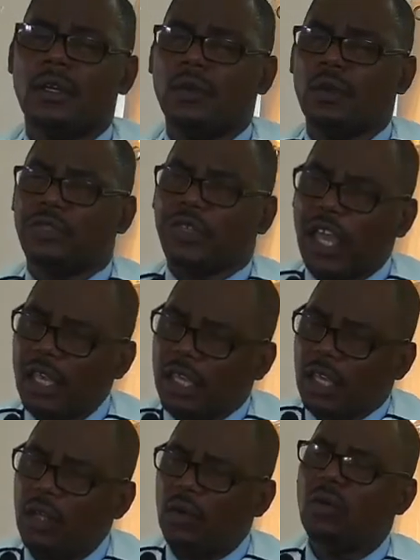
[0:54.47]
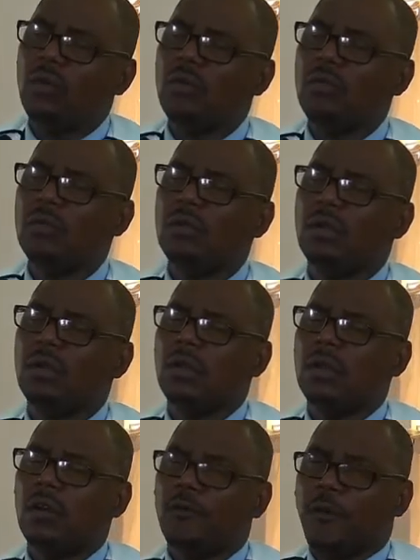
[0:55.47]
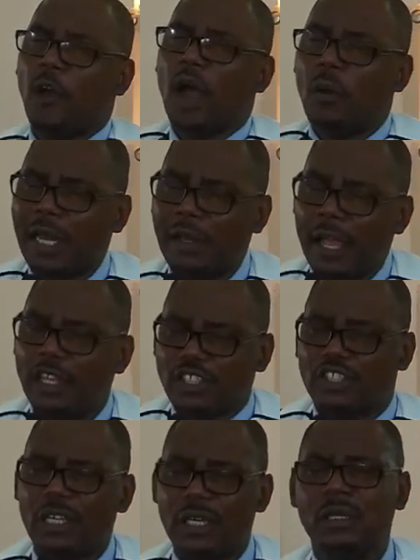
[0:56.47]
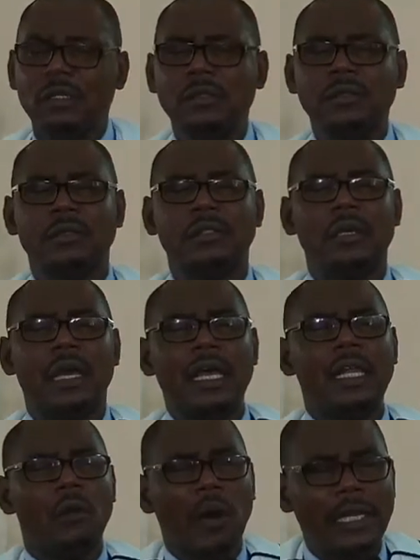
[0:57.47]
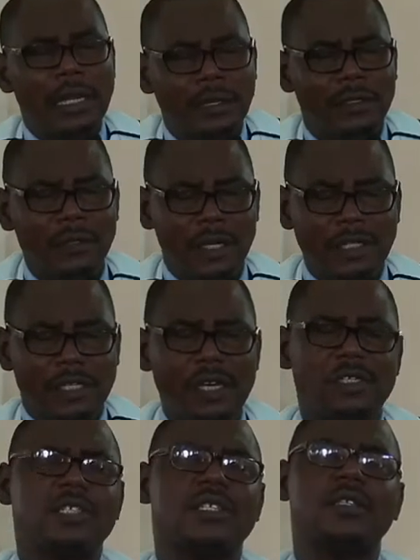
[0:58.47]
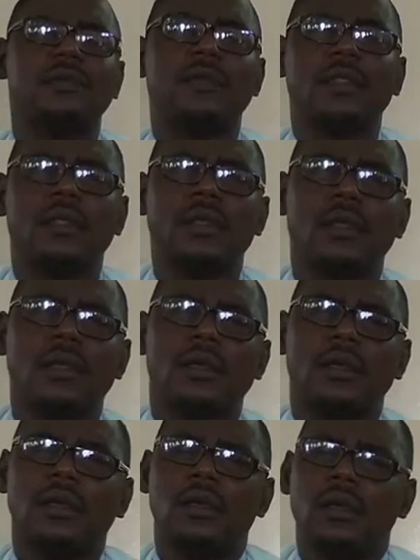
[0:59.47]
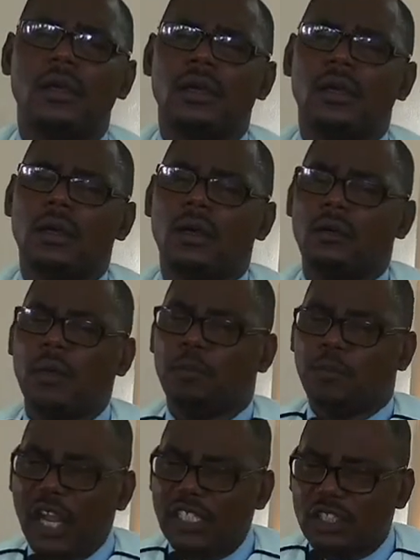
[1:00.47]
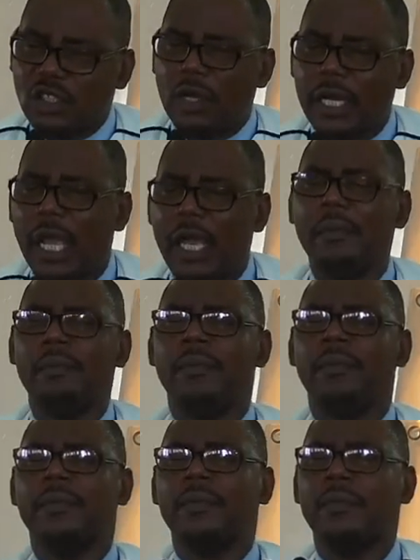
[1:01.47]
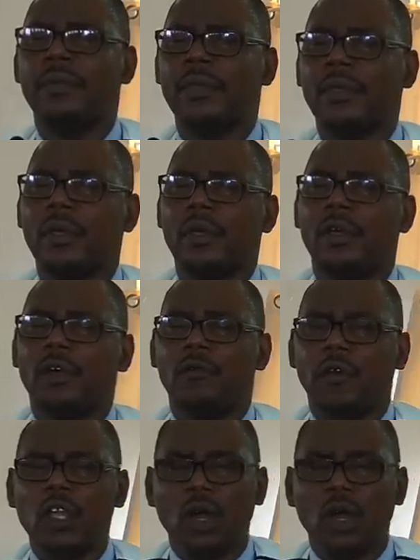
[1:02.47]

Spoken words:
We thank you for our nation and our leaders. We bless your name for your